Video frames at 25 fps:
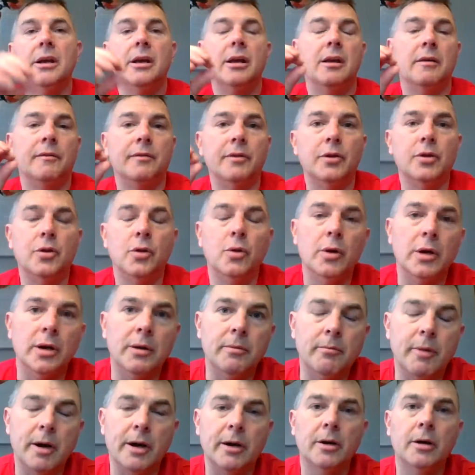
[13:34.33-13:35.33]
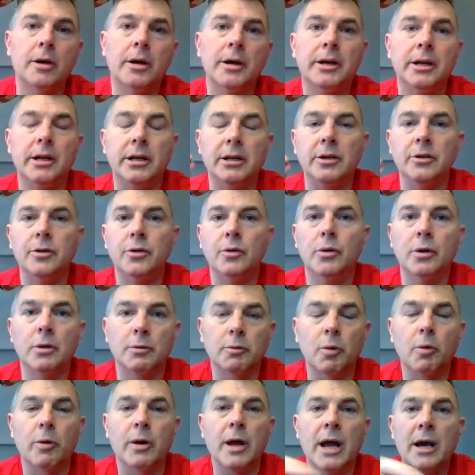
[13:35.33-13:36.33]
if you do it in Maryland and you do it in
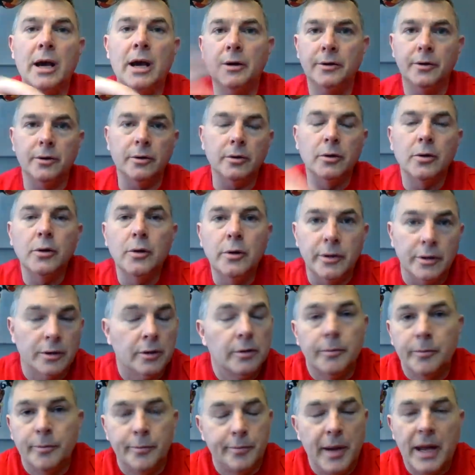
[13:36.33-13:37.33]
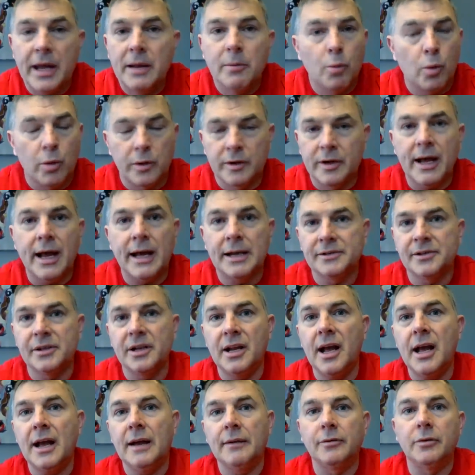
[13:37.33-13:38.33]
Rhode Island, you're you're paying more tax than
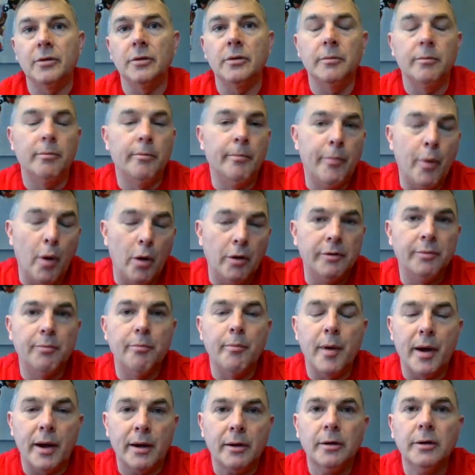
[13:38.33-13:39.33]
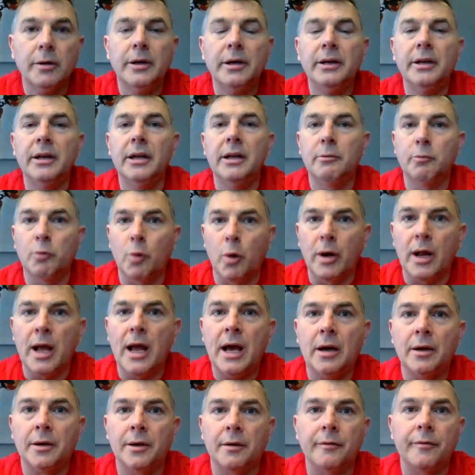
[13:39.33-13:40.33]
you have to. Both Maryland and Rhode
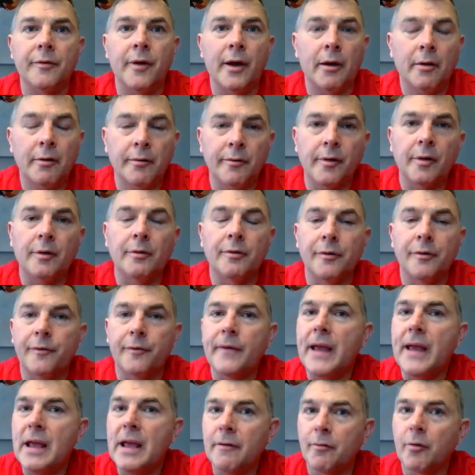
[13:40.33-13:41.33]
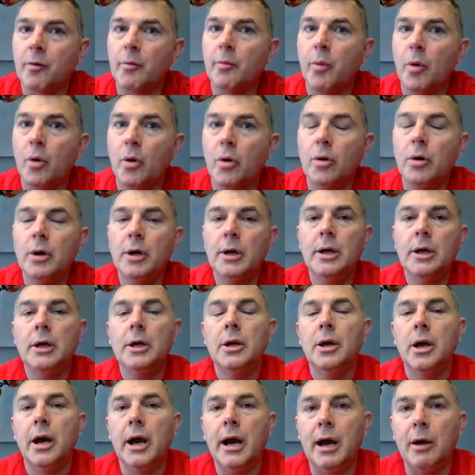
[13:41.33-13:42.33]
Island are very very favorable
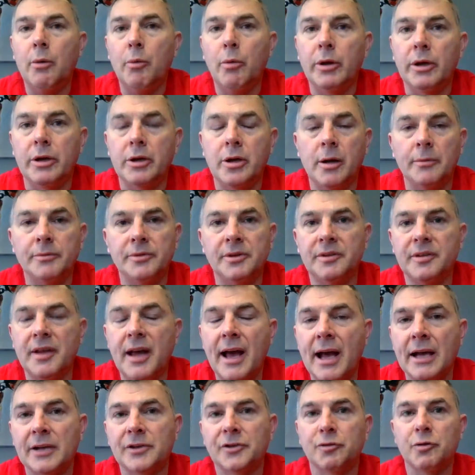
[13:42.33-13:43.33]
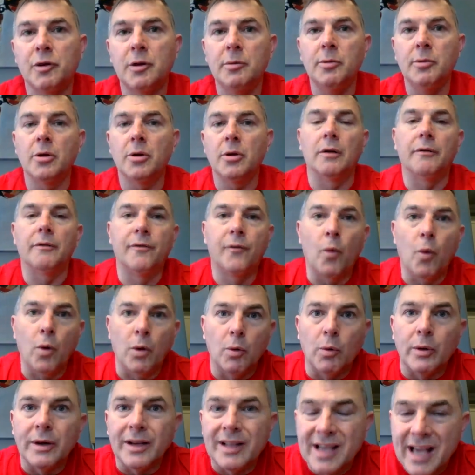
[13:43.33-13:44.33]
uh, when it comes to tax treatment on
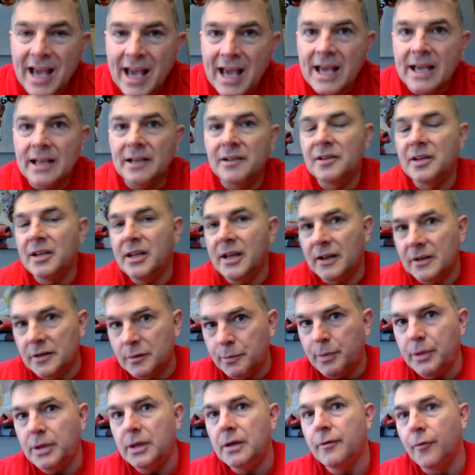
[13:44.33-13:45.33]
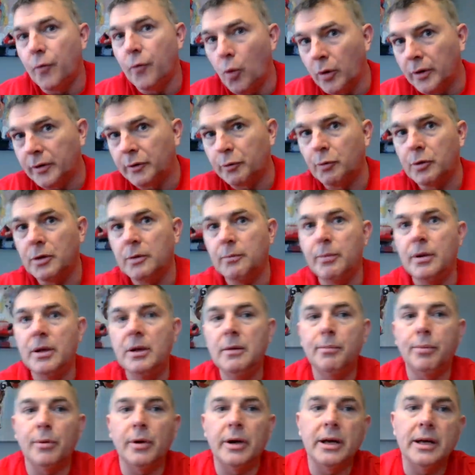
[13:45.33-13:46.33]
401k, TSP,
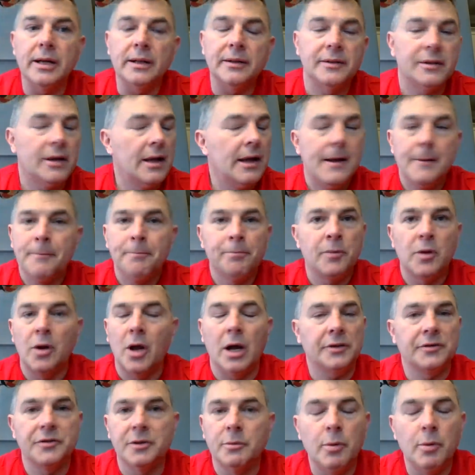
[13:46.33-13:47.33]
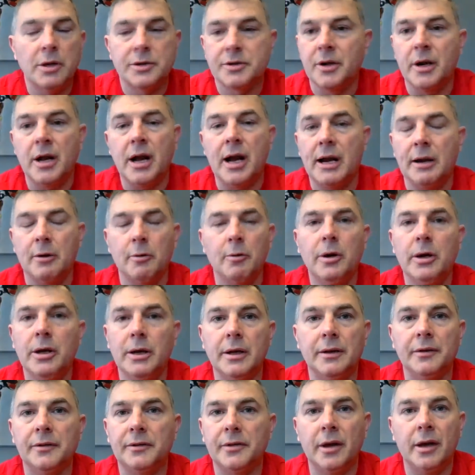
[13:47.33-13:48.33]
403b plans. Not so much on
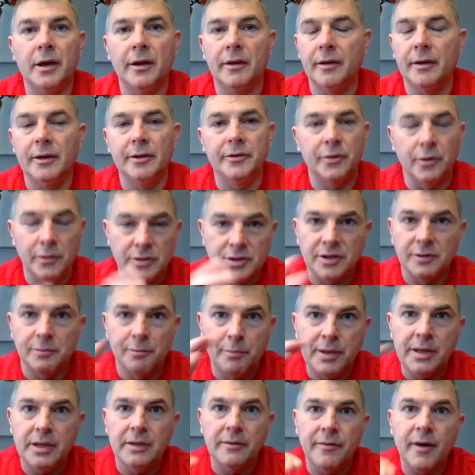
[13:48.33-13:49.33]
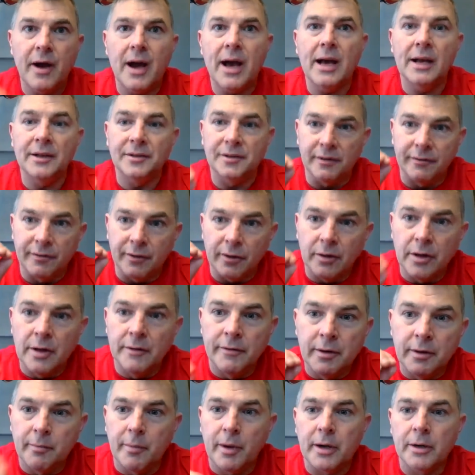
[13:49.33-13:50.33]
IRAs. Uh, so just be advised if you're
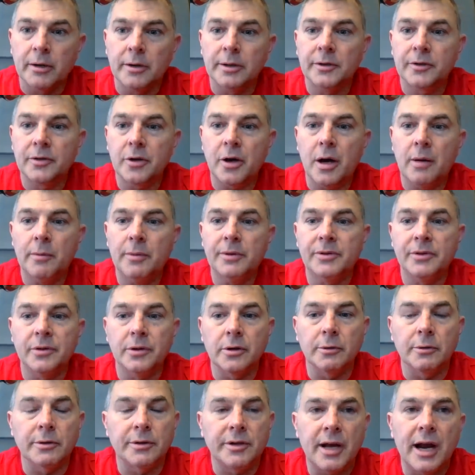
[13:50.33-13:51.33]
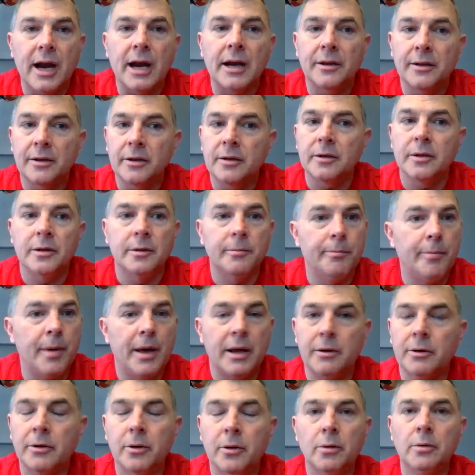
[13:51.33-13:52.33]
living in Maryland, Thomas, and you retire there, you
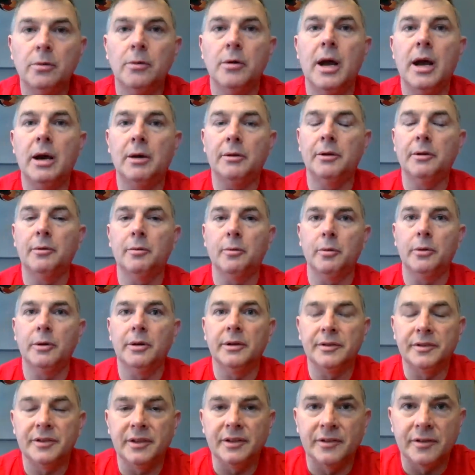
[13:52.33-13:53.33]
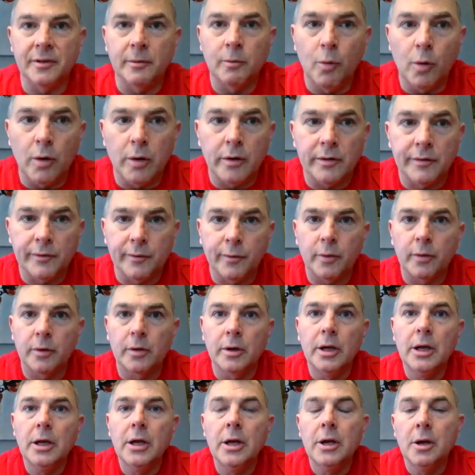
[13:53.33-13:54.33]
better know how the, the system works
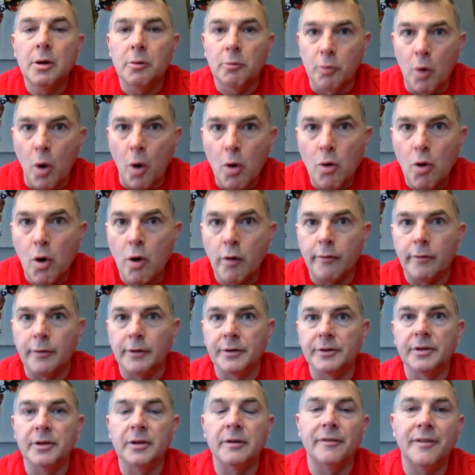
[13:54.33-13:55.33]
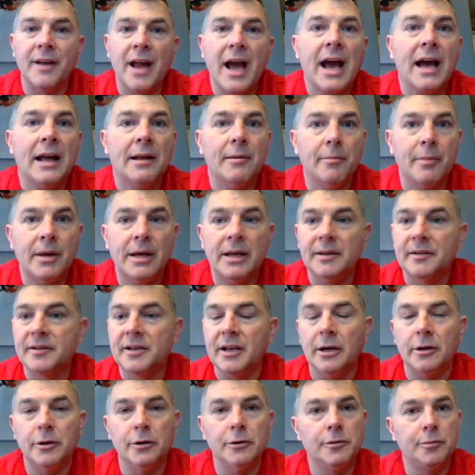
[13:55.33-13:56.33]
for rollovers. And if not, man,
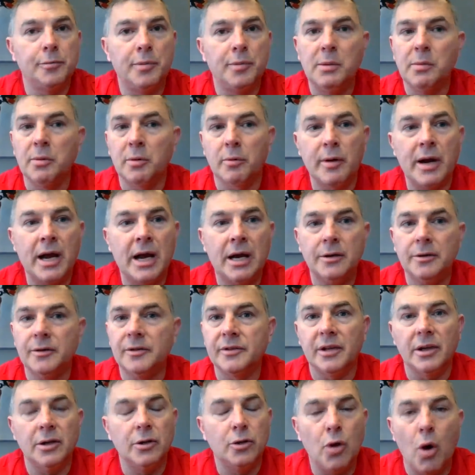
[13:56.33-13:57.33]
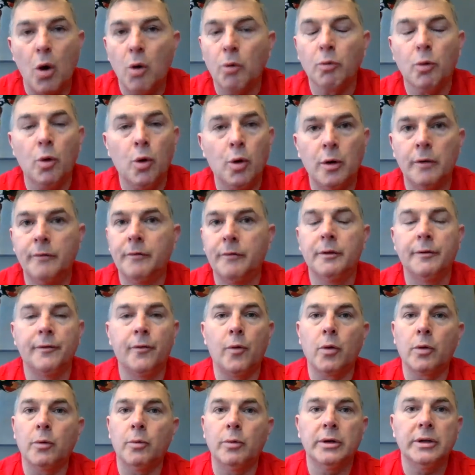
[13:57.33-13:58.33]
tell those people around you say don't roll over your
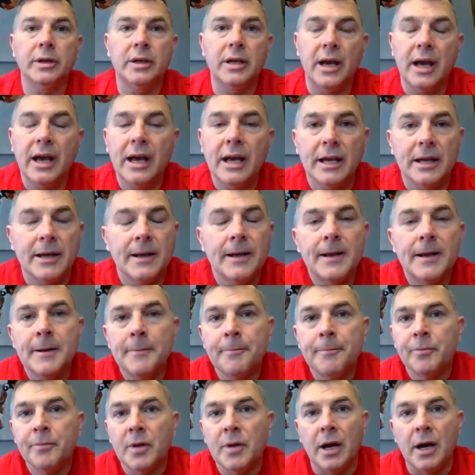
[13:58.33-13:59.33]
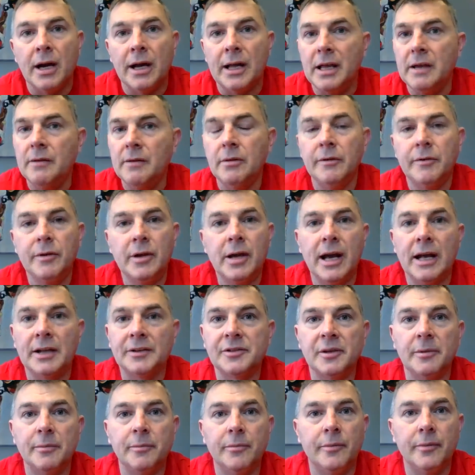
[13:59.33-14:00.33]
401k. Uh, even if you got
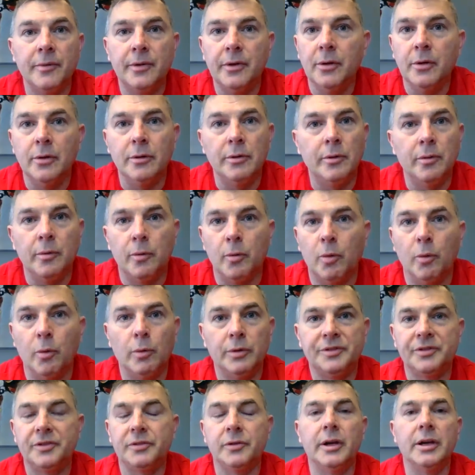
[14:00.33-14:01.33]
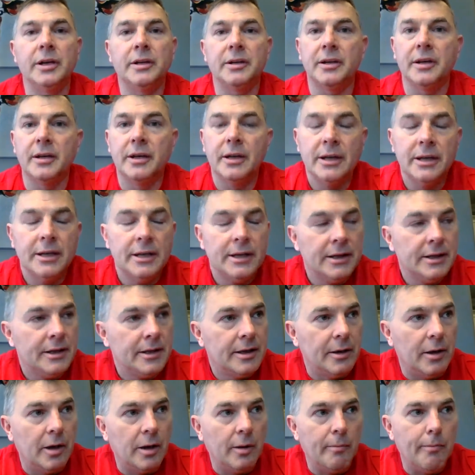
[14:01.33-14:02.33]
some, you know, slick
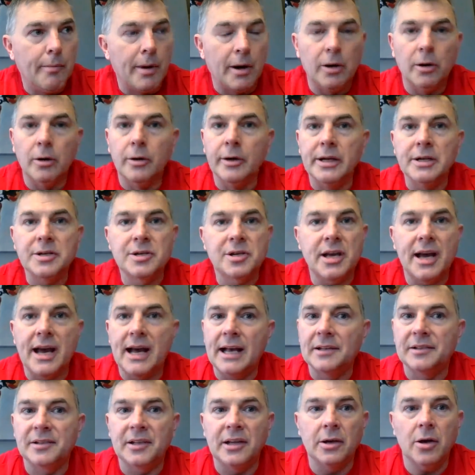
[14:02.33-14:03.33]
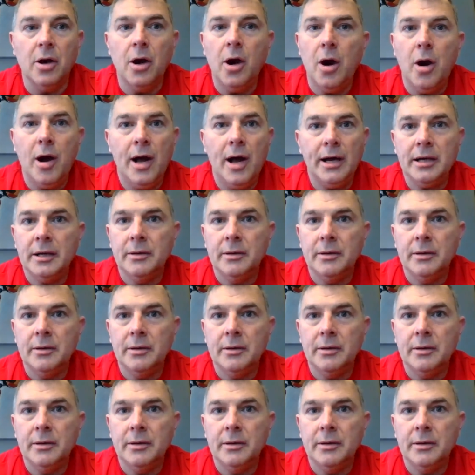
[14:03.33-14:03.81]
a Merrill Lynch guy saying, "Oh, I